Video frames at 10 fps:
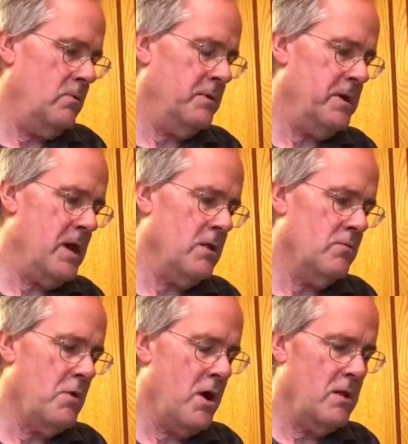with the aloe
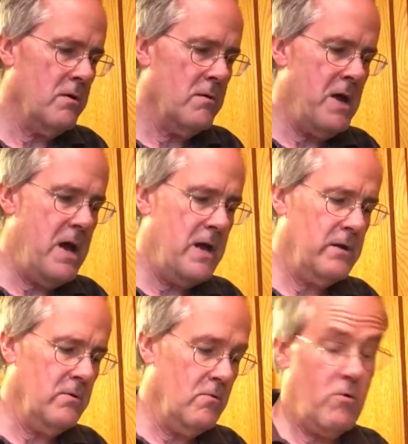ball or a
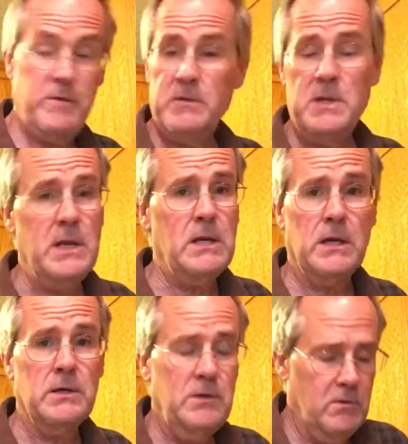bag, or even
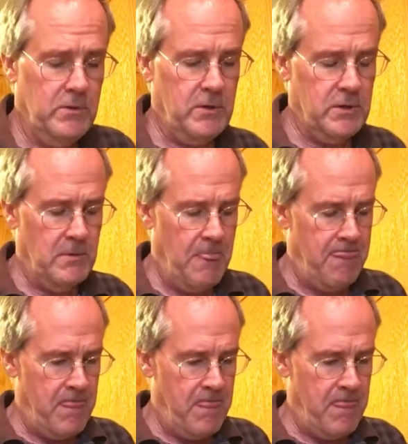kneading it. You know, you can,